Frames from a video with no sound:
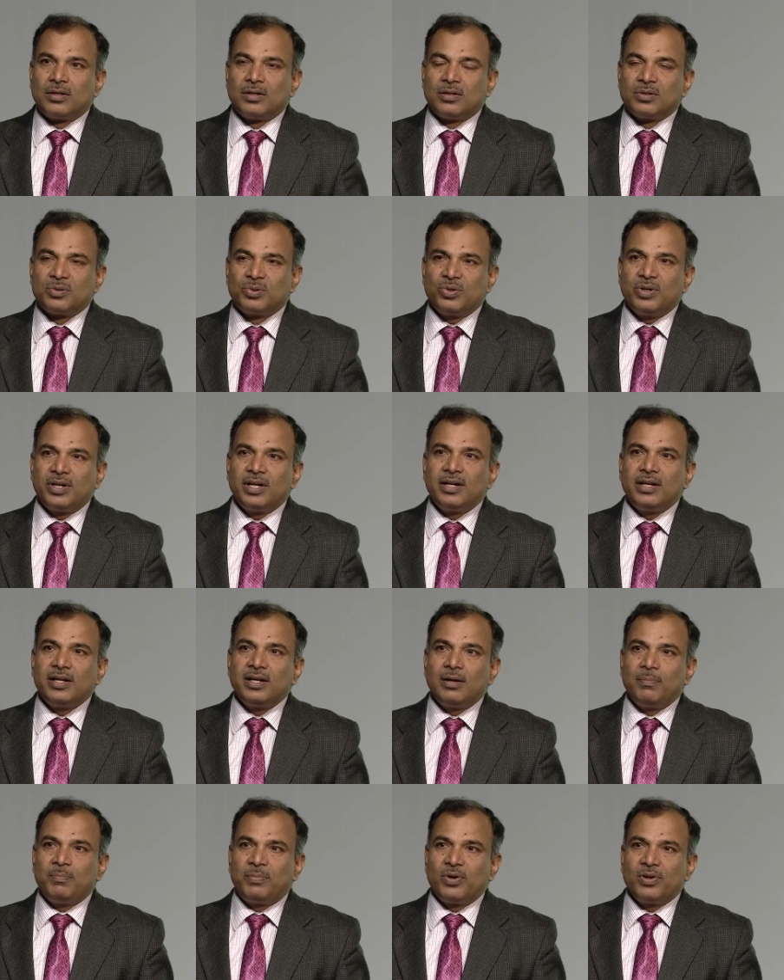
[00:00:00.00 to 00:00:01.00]
So
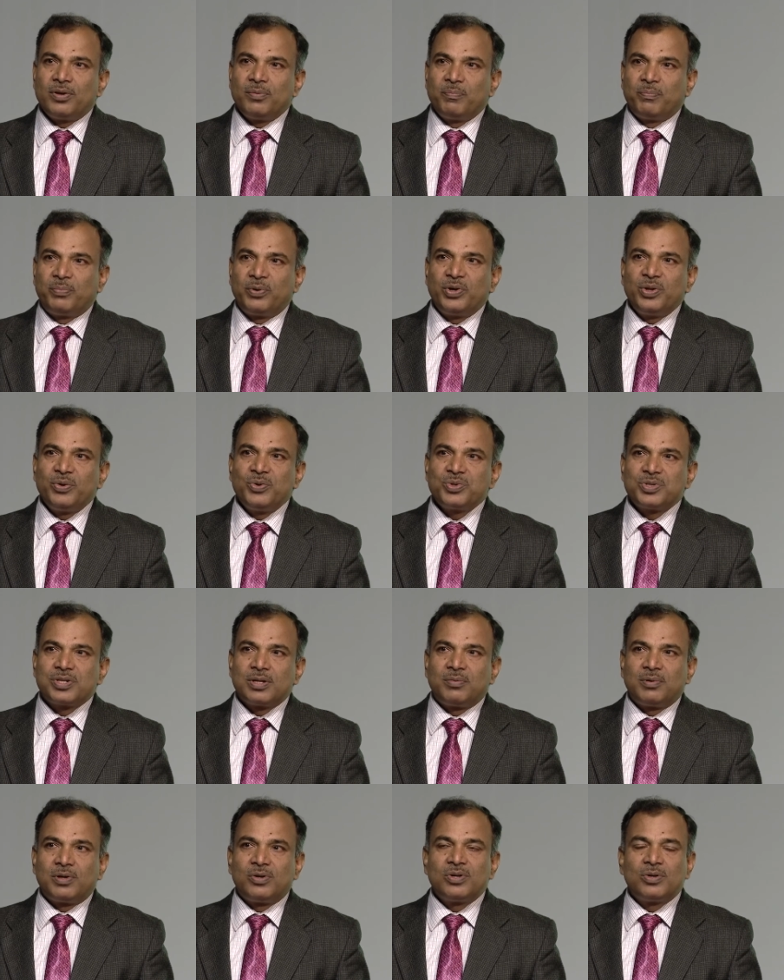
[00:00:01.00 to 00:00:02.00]
India produ produced
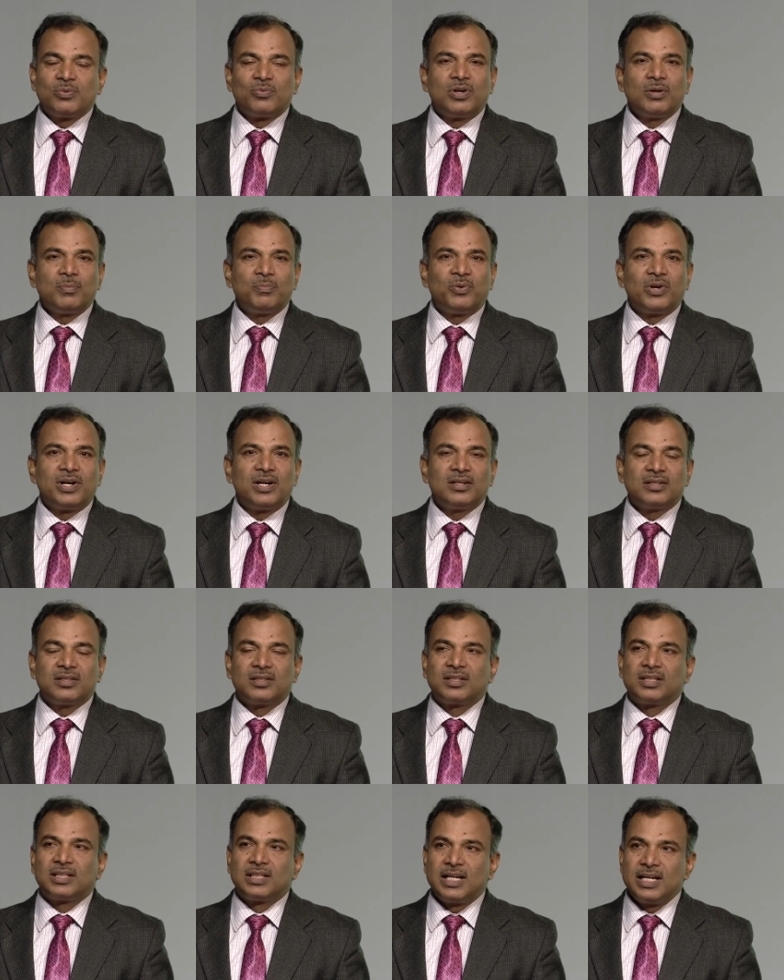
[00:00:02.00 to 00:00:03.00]
about
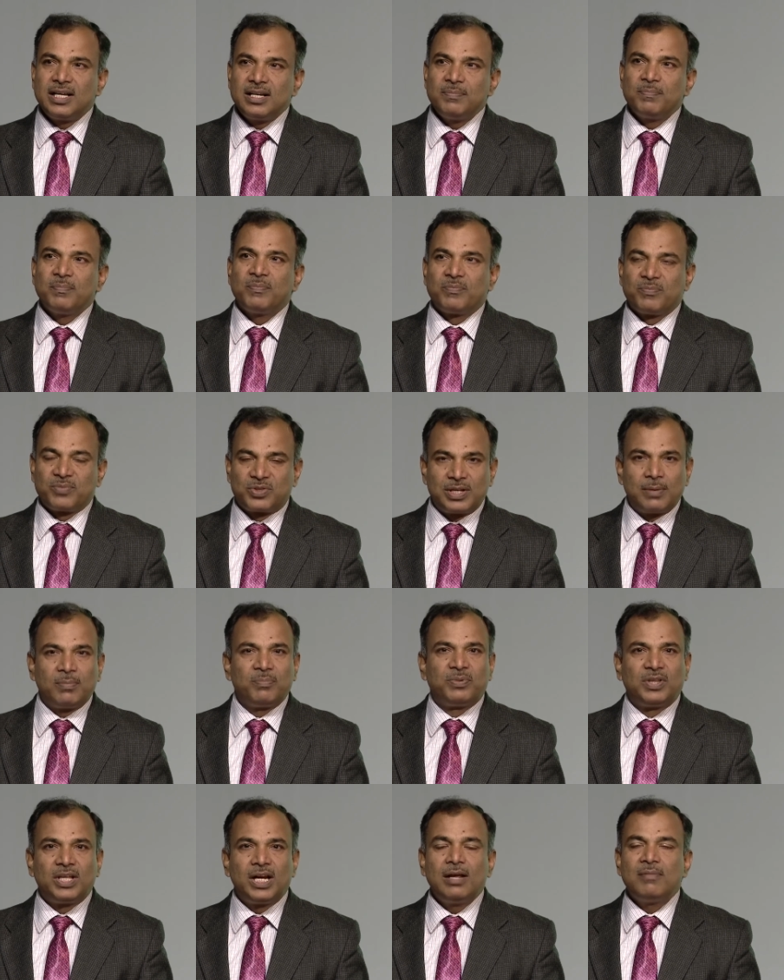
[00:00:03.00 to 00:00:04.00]
1.3 so
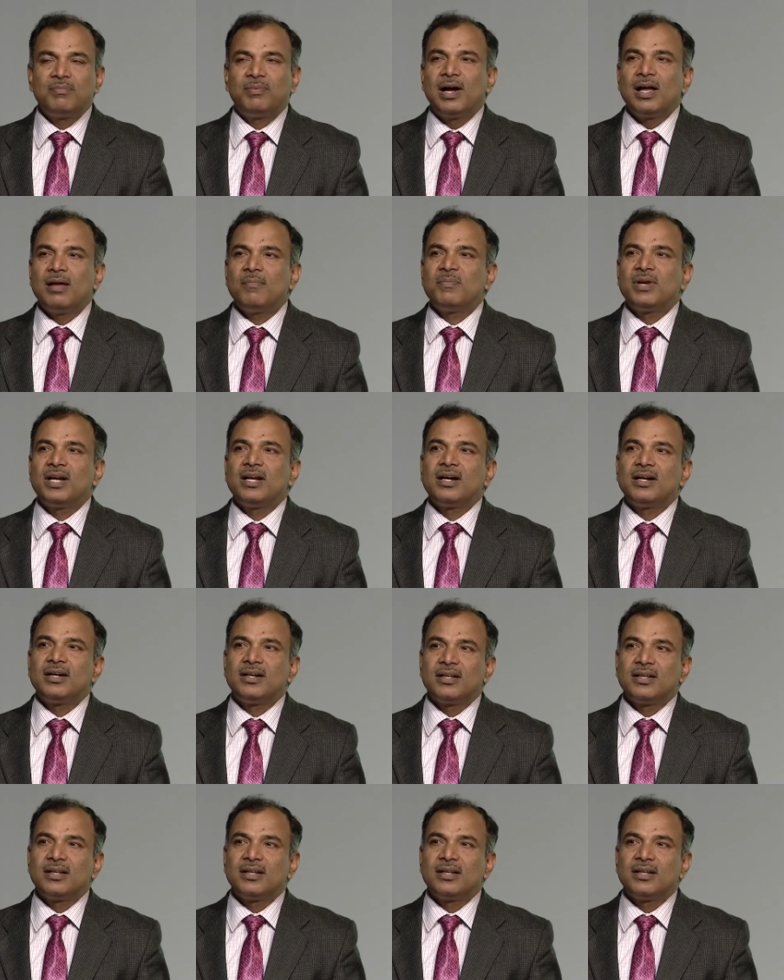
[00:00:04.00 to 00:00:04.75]
3.5 million